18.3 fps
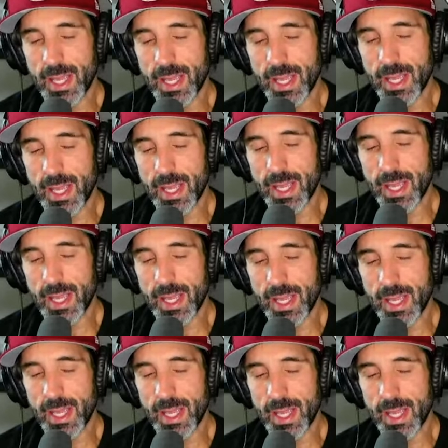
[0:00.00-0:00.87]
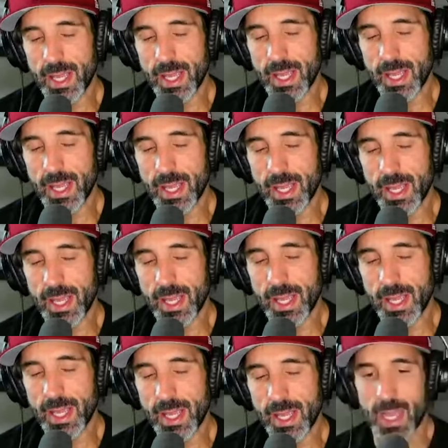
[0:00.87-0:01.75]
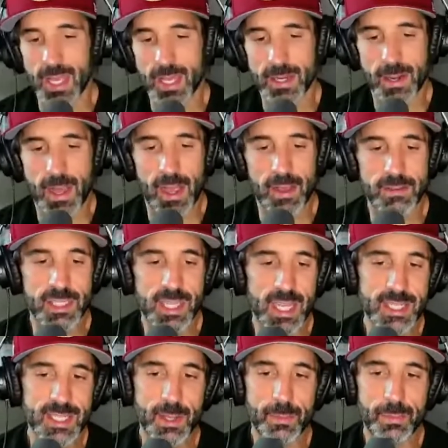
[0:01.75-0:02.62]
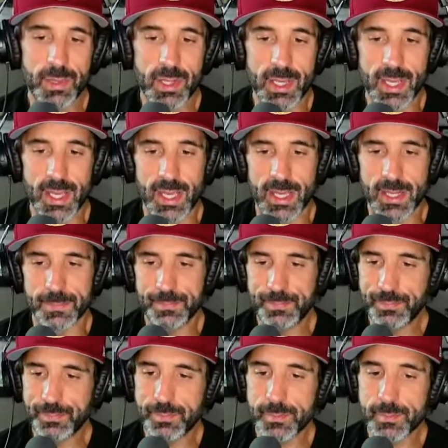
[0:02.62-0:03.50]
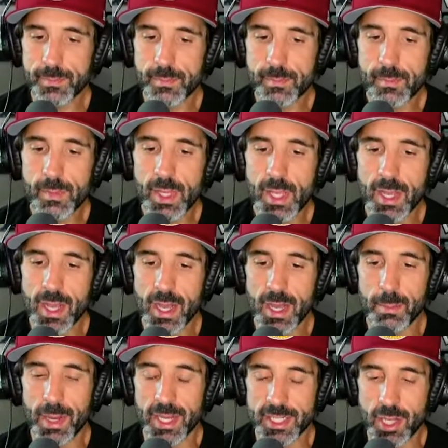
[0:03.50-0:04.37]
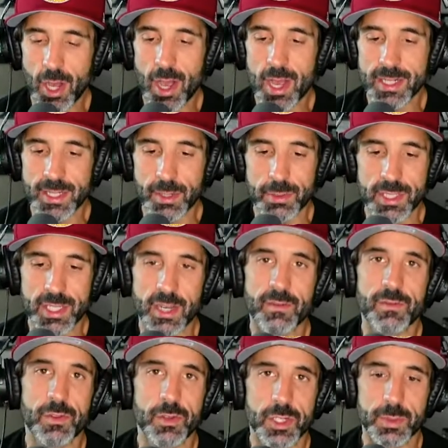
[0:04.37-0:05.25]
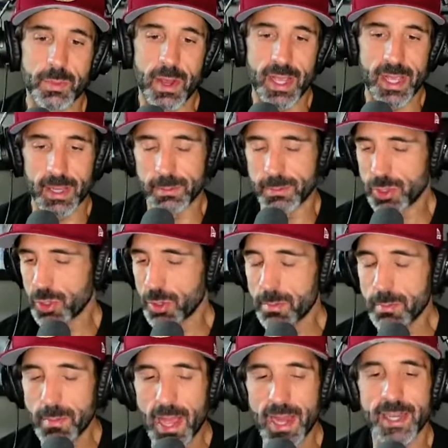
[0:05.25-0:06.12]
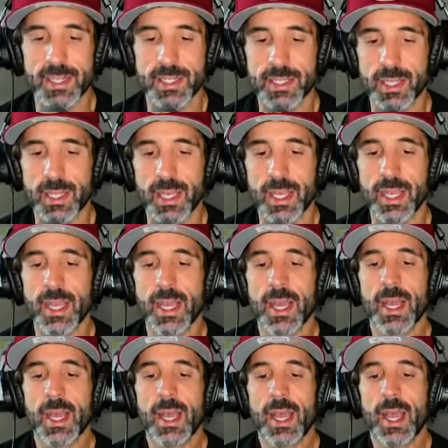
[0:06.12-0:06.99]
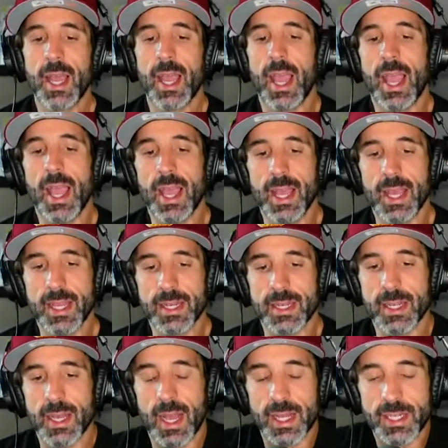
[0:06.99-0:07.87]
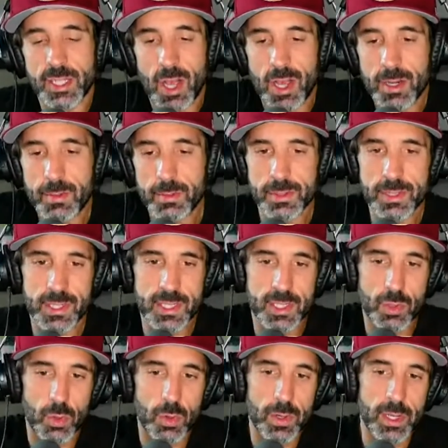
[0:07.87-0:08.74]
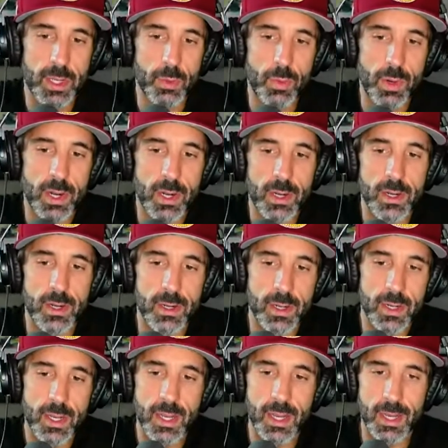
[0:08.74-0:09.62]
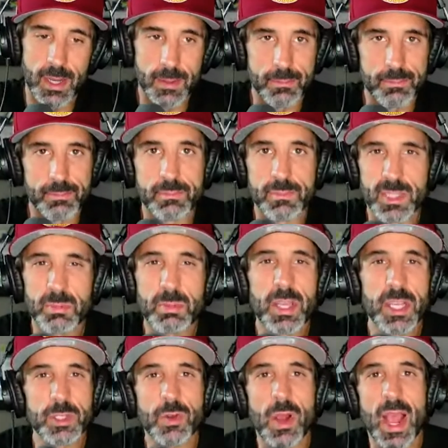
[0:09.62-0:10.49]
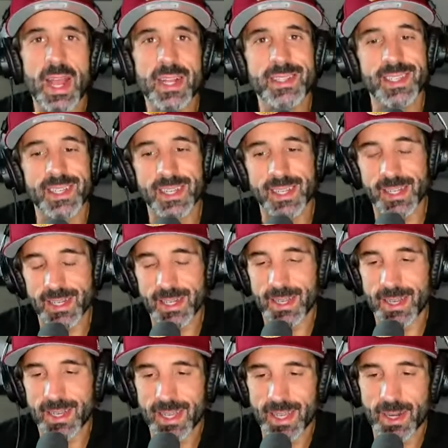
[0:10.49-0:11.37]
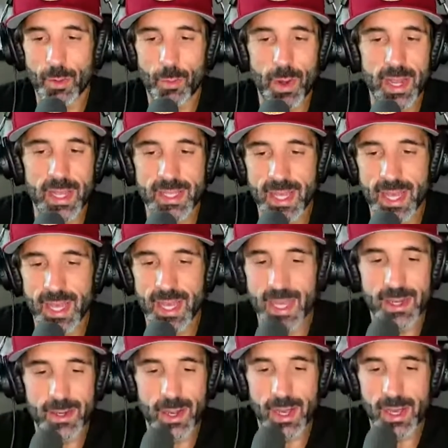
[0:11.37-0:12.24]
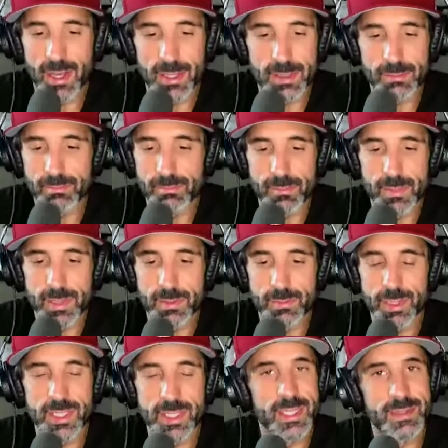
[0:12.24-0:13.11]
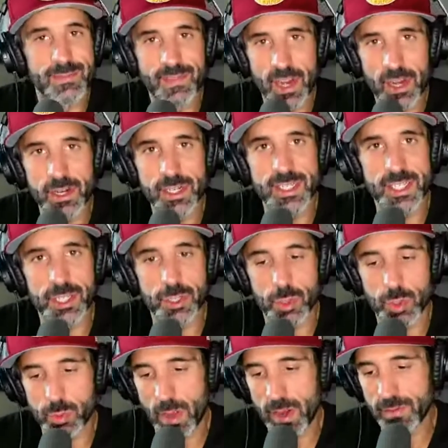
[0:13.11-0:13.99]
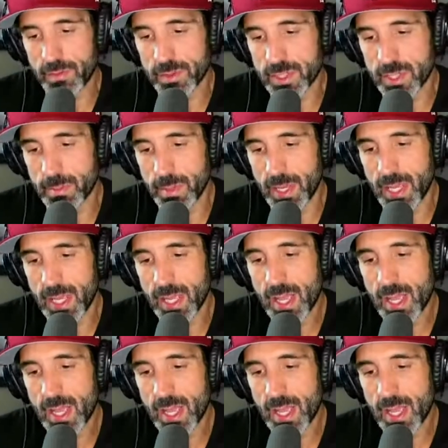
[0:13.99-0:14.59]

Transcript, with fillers: um, from his students, and I say something in uh, my talks that was influenced by him tremendously. And I talk about the story where um, some kids are acting in a, in a way that uh, was very disrespectful to me.